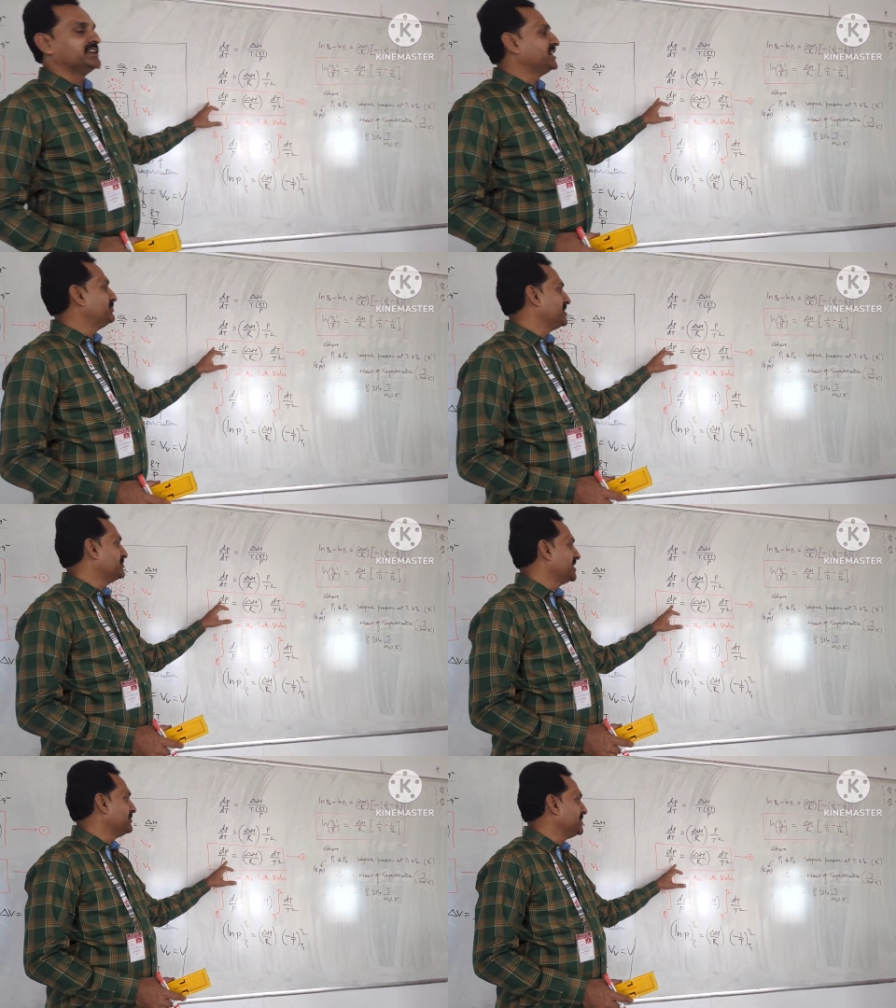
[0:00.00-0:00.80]
dP
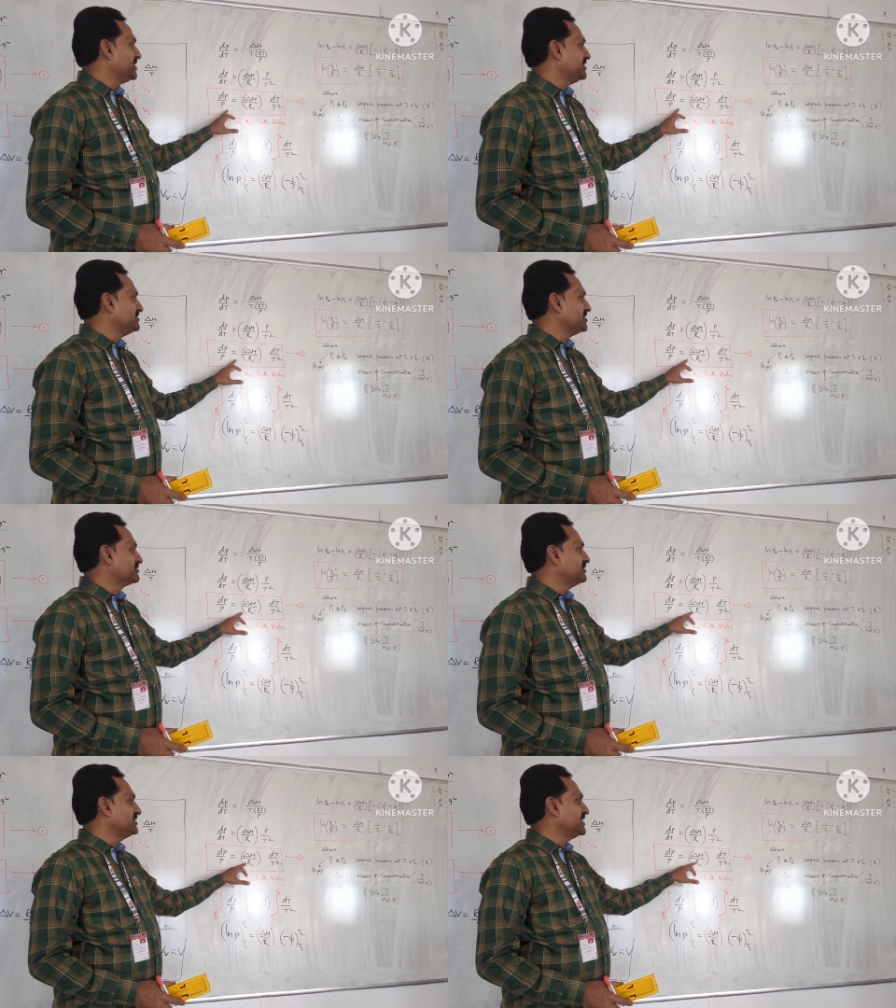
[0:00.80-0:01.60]
by P is
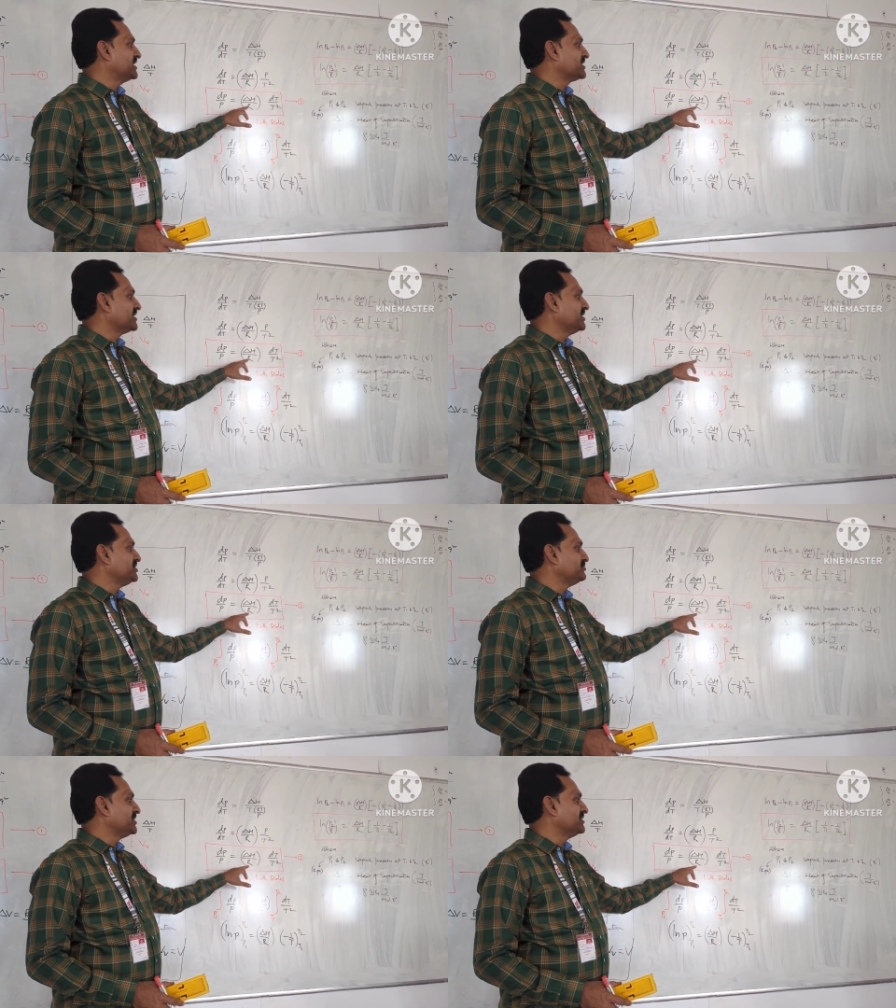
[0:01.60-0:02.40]
equal to delta
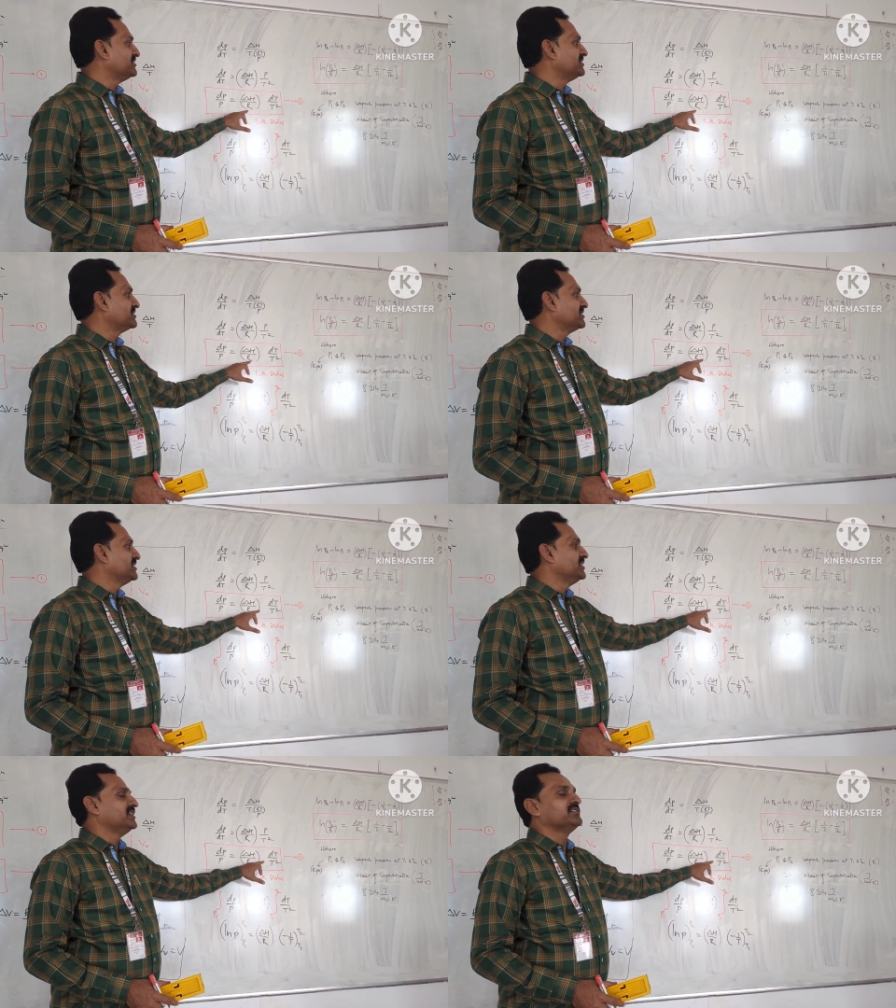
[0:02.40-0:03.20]
H by R
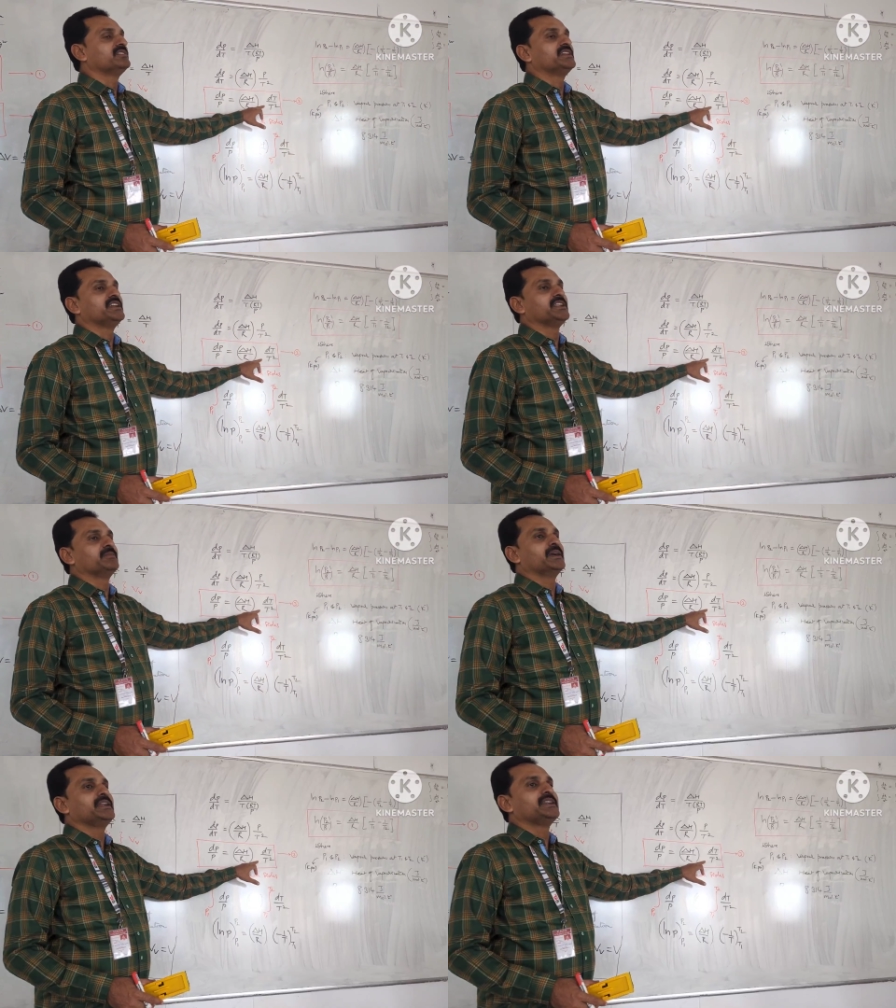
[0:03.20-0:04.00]
to
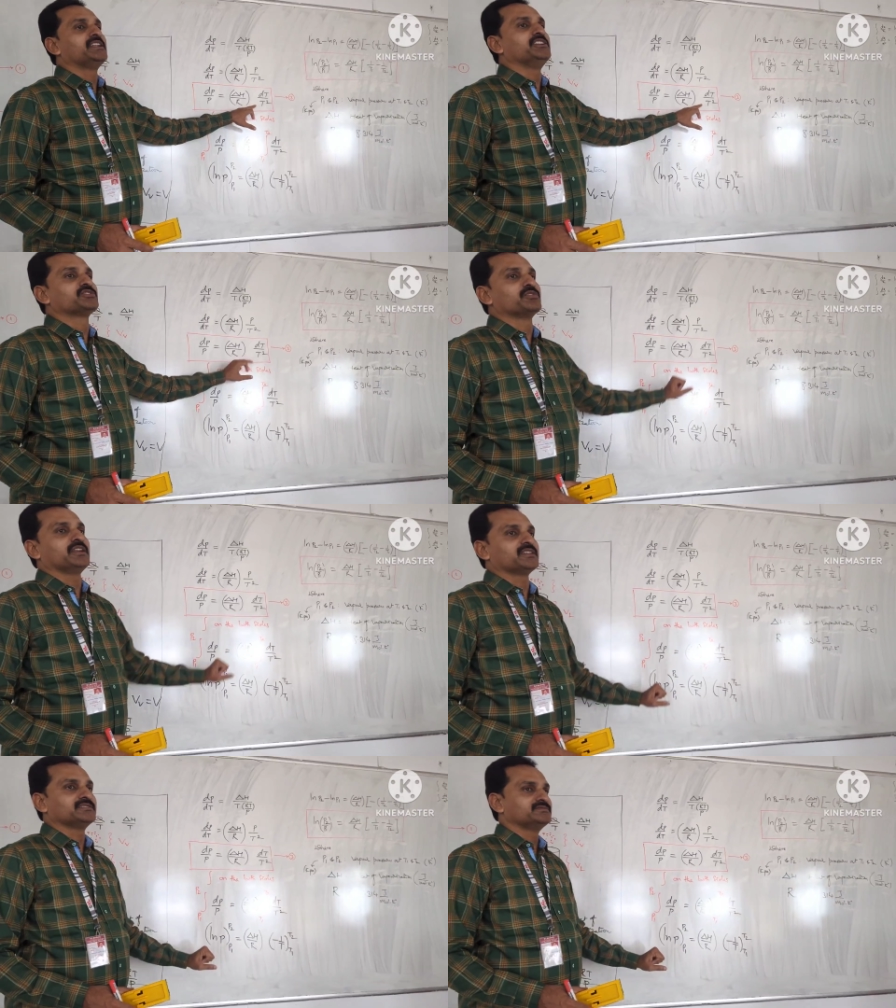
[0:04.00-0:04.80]
dt by T
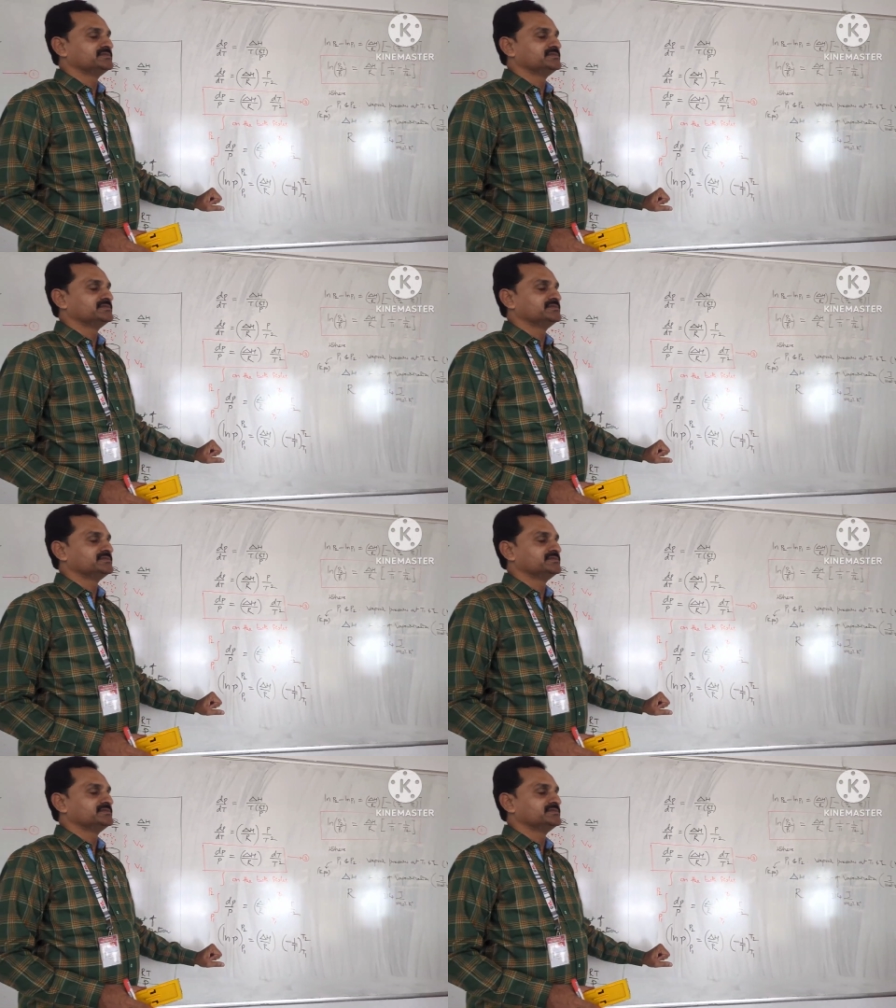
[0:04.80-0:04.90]
squared.